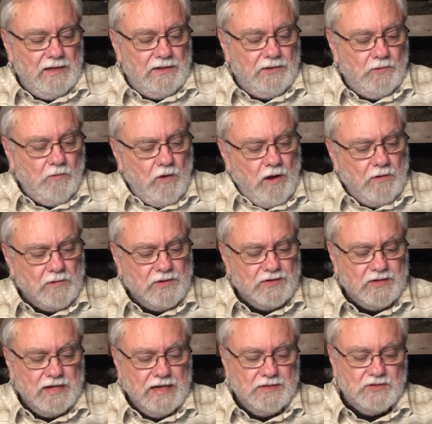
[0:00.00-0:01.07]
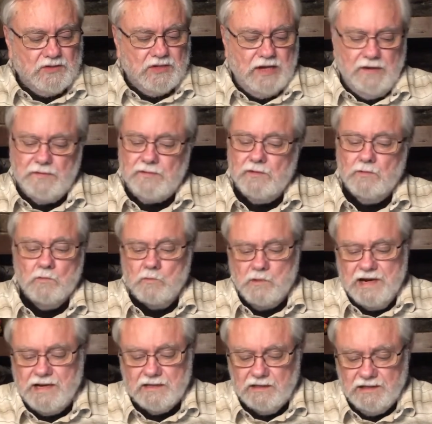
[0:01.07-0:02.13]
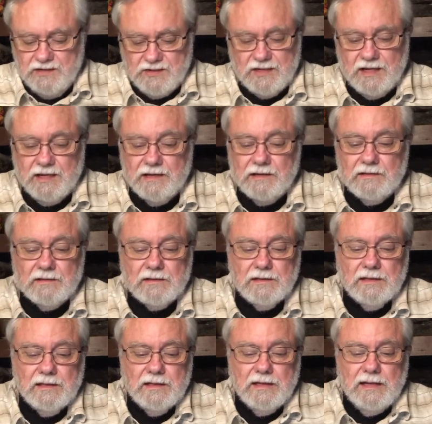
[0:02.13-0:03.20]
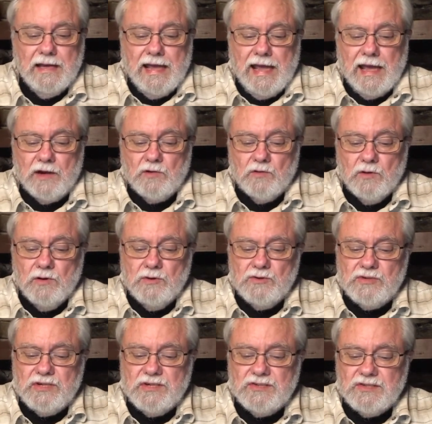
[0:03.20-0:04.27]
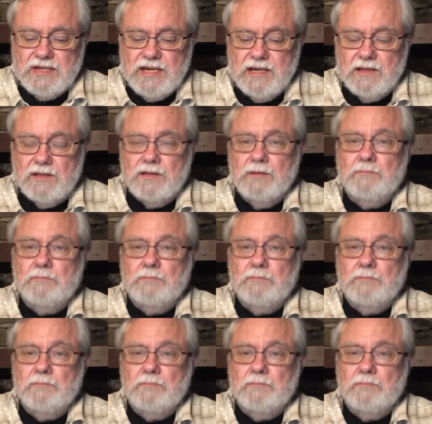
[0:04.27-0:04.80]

The walrus has tough, wrinkly skin and grows his teeth